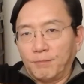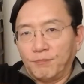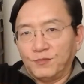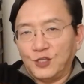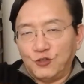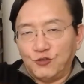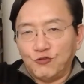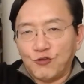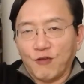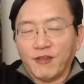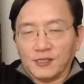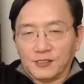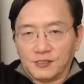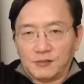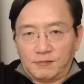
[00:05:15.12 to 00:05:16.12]
Did you know
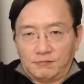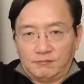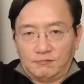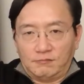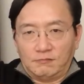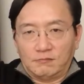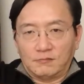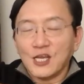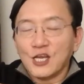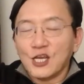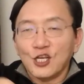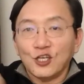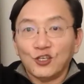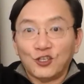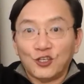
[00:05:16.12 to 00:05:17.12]
this?
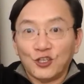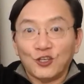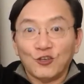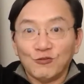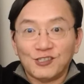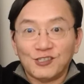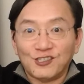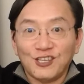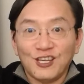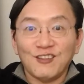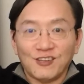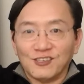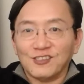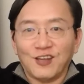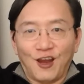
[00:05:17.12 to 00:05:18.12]
Do you see
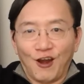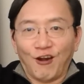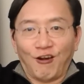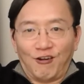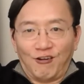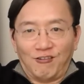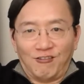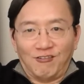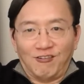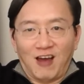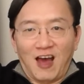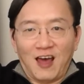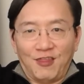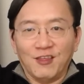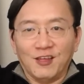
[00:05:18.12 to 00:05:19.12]
this here
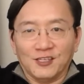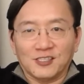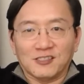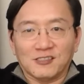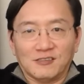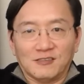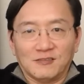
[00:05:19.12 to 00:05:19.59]
on this?